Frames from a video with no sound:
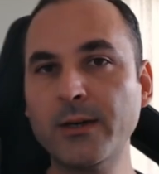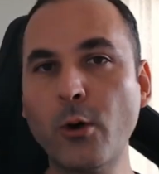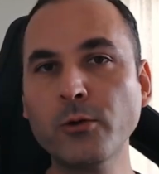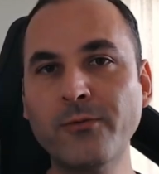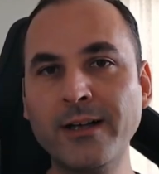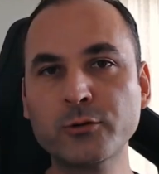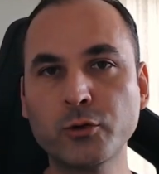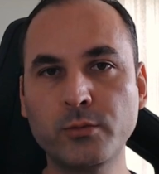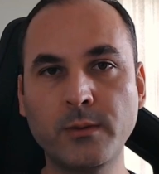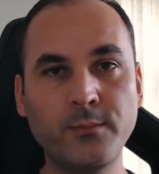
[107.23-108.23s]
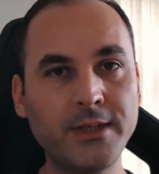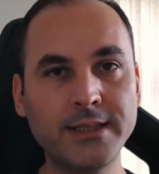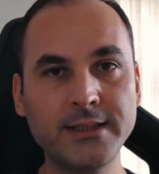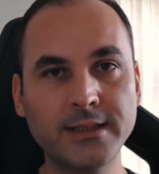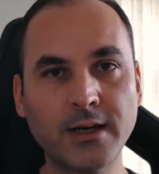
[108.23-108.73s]
all want to be
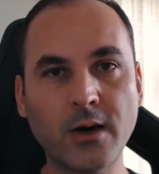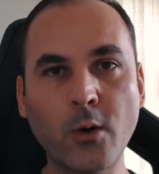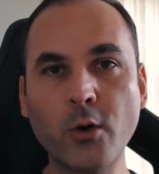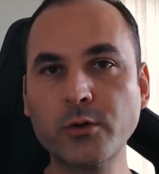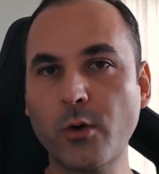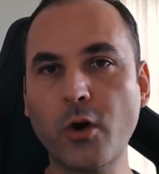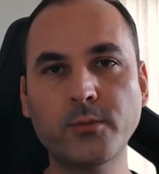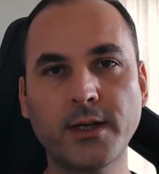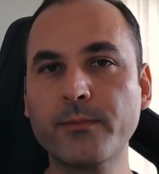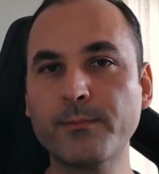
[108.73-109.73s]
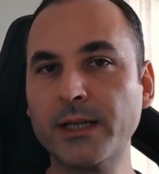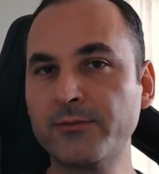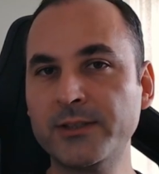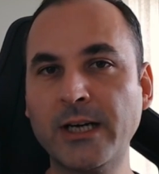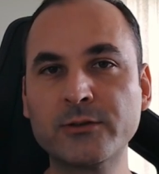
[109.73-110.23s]
big or Oma,
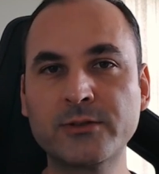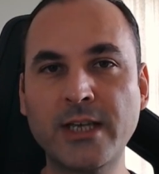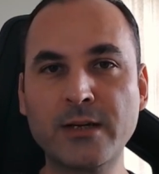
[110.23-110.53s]
but without their